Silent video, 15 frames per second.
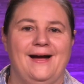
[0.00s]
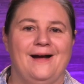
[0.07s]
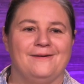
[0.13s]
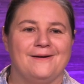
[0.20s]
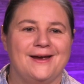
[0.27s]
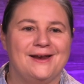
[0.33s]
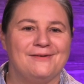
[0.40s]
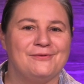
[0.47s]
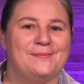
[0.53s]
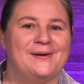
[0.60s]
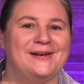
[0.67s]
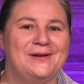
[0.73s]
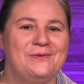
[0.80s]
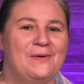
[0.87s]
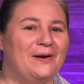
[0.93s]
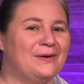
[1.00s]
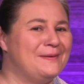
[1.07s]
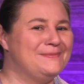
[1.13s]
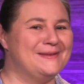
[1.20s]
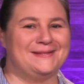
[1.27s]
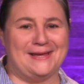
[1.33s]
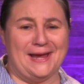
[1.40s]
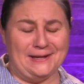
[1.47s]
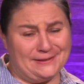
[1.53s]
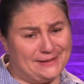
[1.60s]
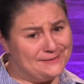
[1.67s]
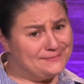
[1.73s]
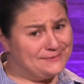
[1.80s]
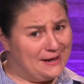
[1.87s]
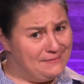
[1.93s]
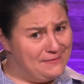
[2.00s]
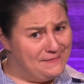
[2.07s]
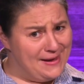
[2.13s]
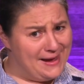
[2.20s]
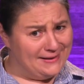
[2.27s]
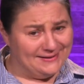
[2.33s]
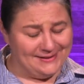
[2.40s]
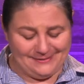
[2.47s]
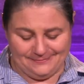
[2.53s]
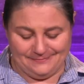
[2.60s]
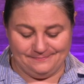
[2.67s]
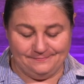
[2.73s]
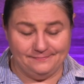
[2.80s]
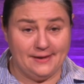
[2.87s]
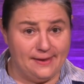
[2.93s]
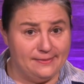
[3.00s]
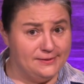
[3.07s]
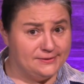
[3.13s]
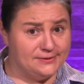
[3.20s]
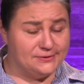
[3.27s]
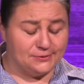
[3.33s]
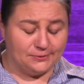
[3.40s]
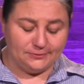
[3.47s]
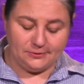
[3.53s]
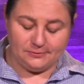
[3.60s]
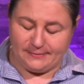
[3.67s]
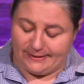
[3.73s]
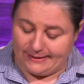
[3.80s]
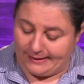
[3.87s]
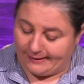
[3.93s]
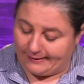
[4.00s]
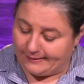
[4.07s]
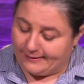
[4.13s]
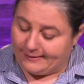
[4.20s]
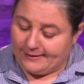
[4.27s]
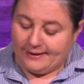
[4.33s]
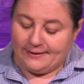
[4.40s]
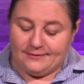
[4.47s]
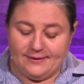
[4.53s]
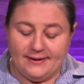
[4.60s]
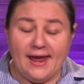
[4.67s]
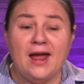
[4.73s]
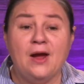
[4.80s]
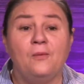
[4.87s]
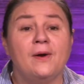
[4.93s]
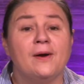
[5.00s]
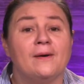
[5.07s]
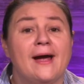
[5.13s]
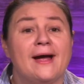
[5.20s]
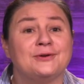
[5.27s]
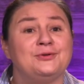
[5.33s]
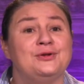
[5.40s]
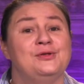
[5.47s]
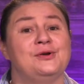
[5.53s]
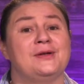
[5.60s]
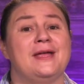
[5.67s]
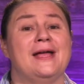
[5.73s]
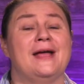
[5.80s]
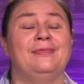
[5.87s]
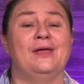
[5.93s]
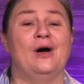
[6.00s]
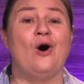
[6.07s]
All right, everybody, welcome to Tech Tips. I'm Amanda, and this is Soldo Media. Today, we are actually looking at the